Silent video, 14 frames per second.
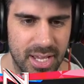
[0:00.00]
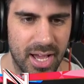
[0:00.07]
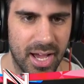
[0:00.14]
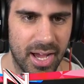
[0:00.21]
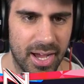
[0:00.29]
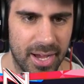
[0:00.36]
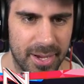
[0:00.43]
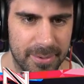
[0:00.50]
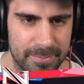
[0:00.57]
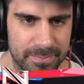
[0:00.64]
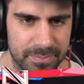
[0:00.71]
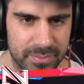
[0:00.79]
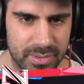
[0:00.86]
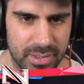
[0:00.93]
Um
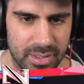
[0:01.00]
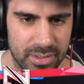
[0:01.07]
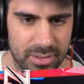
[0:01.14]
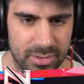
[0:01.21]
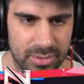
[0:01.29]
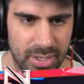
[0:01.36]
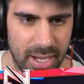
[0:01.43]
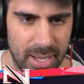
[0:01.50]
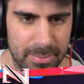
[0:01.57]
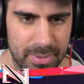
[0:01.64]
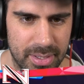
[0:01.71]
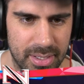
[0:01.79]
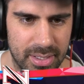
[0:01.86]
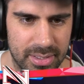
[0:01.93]
grab
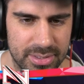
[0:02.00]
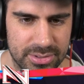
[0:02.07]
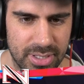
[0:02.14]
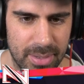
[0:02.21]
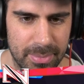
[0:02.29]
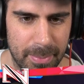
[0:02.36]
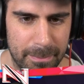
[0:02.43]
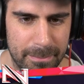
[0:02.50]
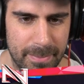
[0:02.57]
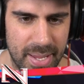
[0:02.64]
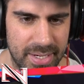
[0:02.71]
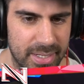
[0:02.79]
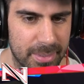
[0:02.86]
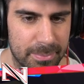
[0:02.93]
a let's grab a
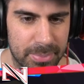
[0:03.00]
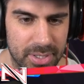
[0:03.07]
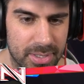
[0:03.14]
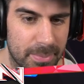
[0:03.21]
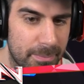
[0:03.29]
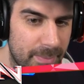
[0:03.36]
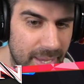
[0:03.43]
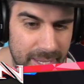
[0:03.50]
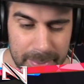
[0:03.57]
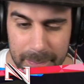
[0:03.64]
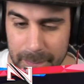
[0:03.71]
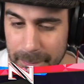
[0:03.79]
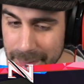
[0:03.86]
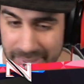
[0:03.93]
mending book.
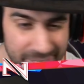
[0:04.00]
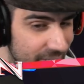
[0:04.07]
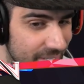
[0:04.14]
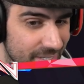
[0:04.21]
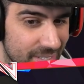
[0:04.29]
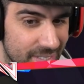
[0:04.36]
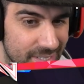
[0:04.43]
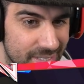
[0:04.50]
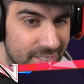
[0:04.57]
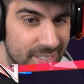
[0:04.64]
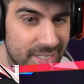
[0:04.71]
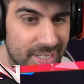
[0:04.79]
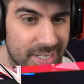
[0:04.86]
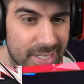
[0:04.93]
Maybe
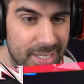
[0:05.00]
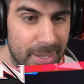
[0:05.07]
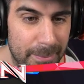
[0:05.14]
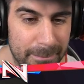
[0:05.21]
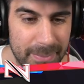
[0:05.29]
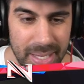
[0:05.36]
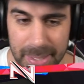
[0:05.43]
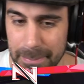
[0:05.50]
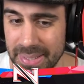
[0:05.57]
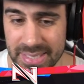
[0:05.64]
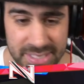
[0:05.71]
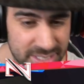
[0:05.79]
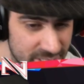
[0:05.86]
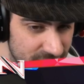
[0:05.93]
maybe
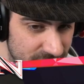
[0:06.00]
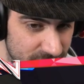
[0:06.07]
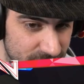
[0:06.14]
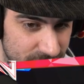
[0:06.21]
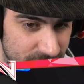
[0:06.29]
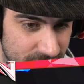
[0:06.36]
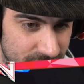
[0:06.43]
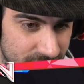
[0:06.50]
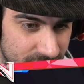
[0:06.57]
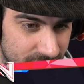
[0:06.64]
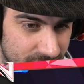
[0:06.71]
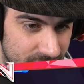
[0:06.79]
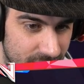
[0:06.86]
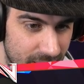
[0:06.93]
two,
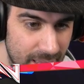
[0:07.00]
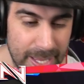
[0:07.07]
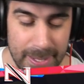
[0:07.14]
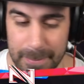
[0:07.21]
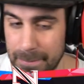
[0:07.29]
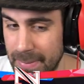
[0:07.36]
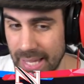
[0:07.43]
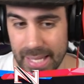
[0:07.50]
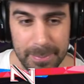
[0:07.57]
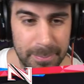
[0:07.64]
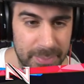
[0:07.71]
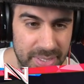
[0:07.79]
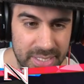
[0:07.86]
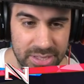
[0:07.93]

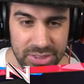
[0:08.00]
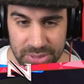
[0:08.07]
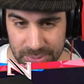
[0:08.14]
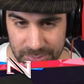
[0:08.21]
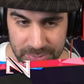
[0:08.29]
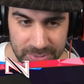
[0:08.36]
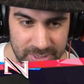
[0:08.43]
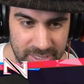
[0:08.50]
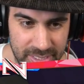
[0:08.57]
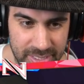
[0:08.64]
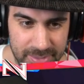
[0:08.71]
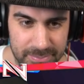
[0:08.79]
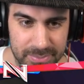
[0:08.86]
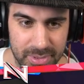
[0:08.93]
maybe
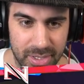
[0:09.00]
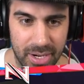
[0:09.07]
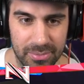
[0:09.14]
three. All right,